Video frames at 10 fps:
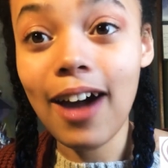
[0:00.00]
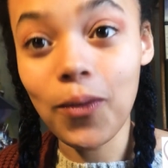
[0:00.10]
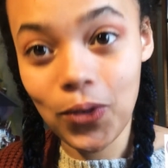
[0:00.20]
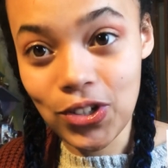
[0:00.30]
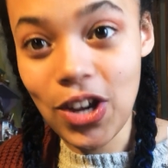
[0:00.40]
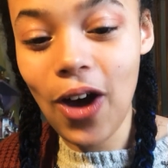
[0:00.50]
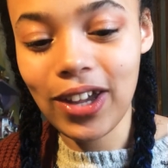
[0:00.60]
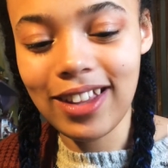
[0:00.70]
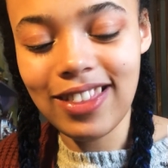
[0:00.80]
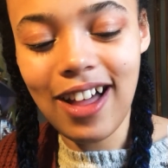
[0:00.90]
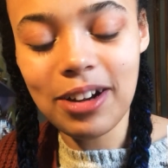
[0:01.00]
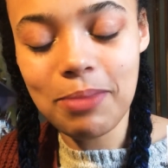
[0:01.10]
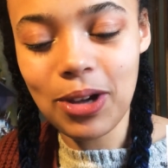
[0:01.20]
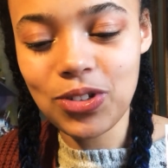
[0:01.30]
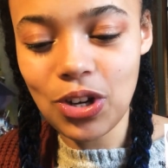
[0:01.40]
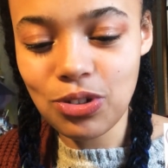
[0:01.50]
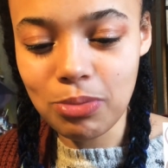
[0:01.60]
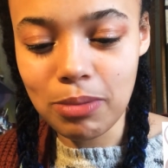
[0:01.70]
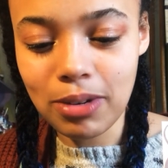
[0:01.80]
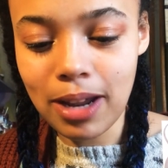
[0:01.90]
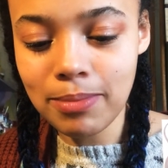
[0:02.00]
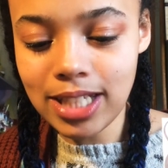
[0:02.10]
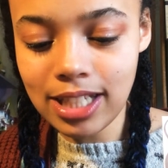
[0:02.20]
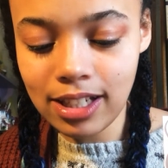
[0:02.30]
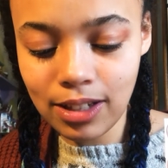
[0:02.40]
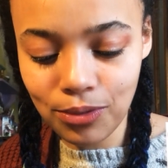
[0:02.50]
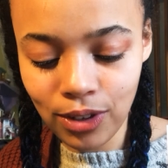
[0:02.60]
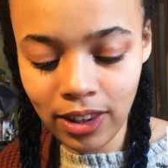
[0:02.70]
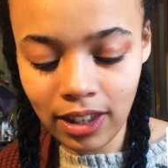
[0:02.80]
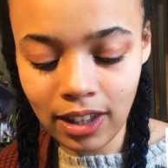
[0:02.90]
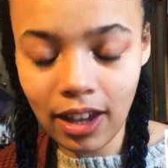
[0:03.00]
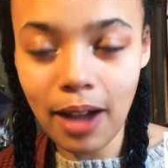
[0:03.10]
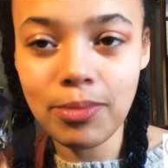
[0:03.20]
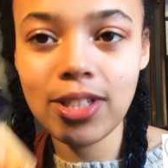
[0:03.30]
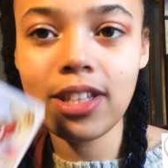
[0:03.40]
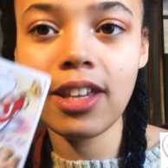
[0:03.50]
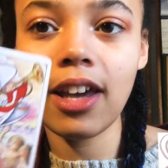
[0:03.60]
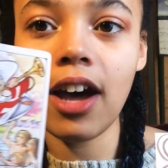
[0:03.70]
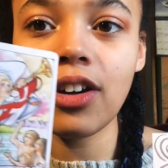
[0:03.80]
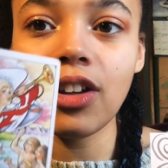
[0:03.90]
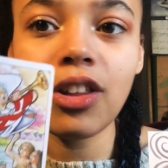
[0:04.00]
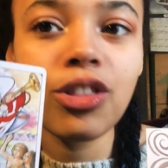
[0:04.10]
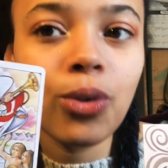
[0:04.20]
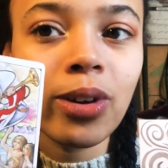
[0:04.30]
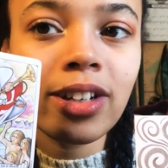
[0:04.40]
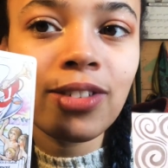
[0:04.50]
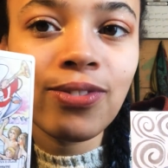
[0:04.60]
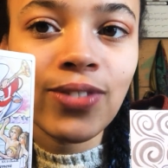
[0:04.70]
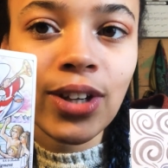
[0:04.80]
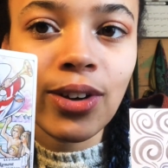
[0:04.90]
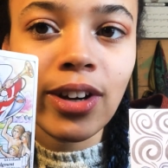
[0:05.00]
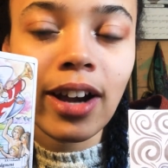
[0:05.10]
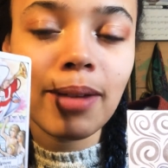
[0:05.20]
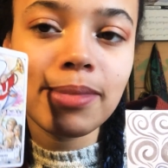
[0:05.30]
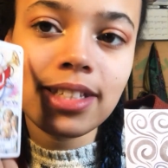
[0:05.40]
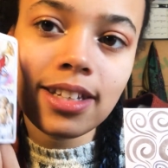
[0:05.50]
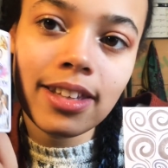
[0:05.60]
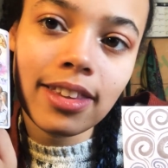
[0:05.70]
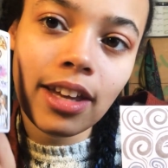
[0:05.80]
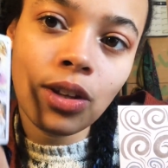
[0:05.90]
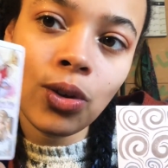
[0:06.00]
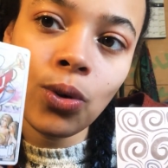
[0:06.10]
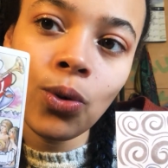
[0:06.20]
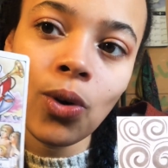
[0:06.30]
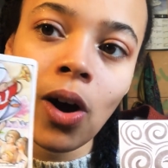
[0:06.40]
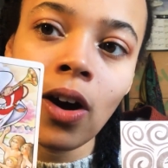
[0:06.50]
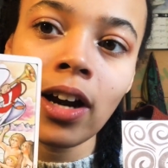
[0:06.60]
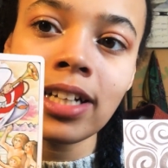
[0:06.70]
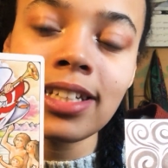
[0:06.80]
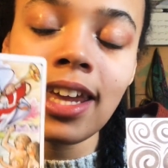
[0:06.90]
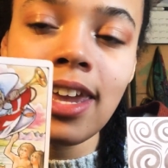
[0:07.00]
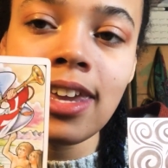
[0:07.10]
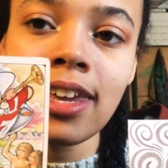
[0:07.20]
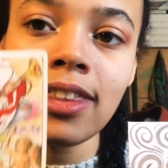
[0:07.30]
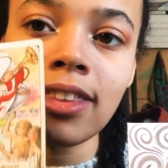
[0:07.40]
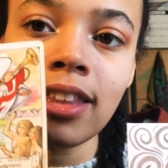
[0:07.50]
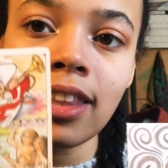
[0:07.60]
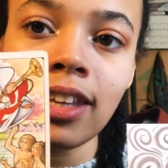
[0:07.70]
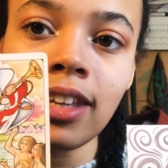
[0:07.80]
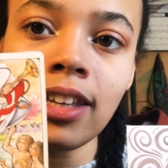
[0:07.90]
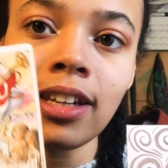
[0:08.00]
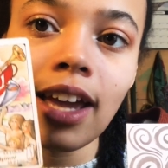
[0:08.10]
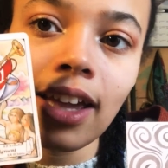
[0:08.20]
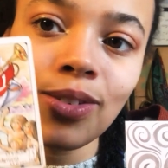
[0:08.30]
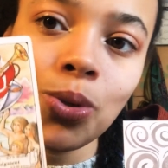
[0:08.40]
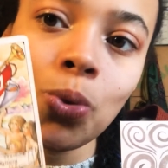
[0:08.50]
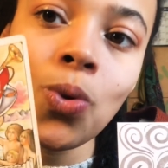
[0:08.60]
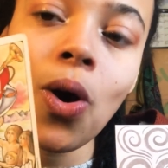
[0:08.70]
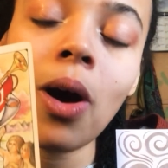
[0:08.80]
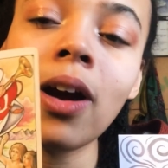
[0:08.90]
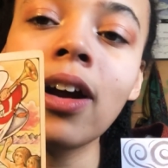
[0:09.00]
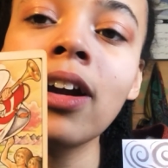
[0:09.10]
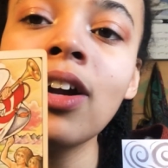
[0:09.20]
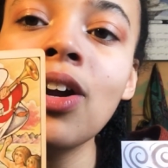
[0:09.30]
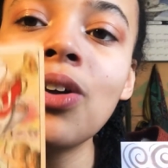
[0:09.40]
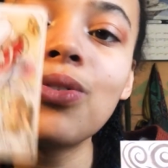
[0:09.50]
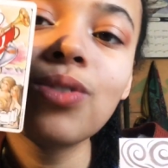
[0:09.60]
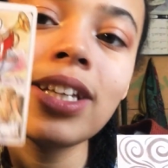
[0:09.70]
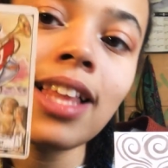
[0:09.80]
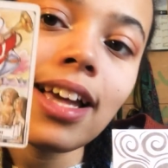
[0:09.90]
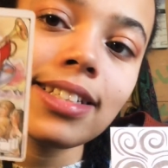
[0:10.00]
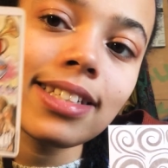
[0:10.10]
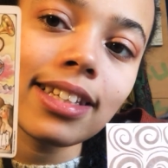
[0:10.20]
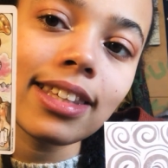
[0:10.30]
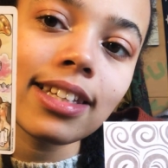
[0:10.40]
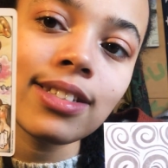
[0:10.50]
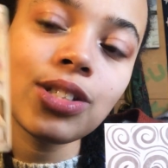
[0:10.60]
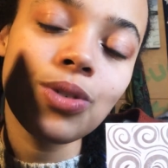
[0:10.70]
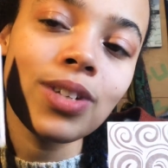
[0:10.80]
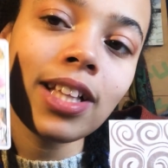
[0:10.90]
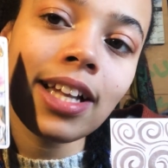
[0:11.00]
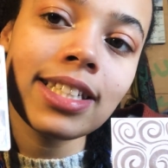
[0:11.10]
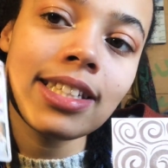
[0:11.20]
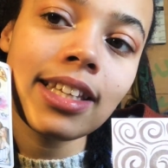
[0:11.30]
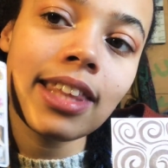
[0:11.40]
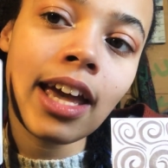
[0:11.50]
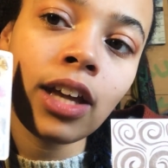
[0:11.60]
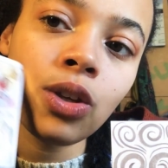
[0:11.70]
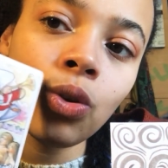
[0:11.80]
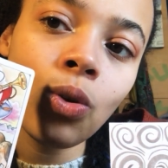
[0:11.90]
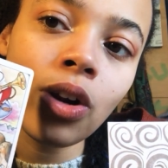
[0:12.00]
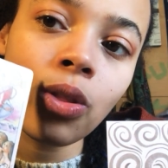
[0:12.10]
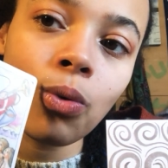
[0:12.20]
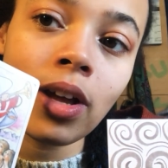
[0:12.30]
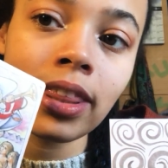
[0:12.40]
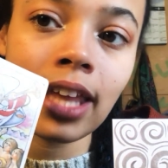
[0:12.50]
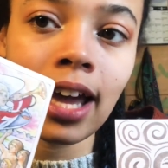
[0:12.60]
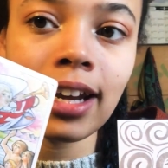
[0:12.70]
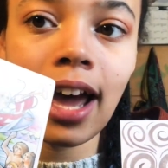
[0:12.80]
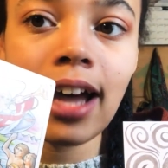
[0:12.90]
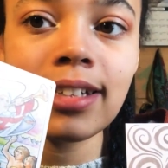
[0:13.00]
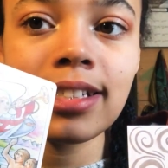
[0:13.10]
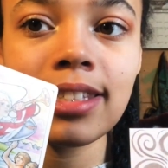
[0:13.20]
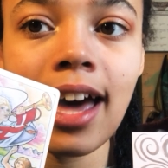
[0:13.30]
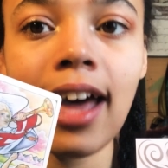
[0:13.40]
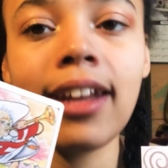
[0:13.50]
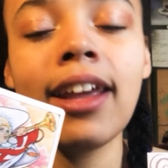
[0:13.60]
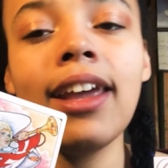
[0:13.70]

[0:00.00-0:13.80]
we're talking a lot about judgment, but I'm seeing an authoritative figure. I'm seeing that you are taking the lead, and you are realizing this. You're realizing that you are the one that has that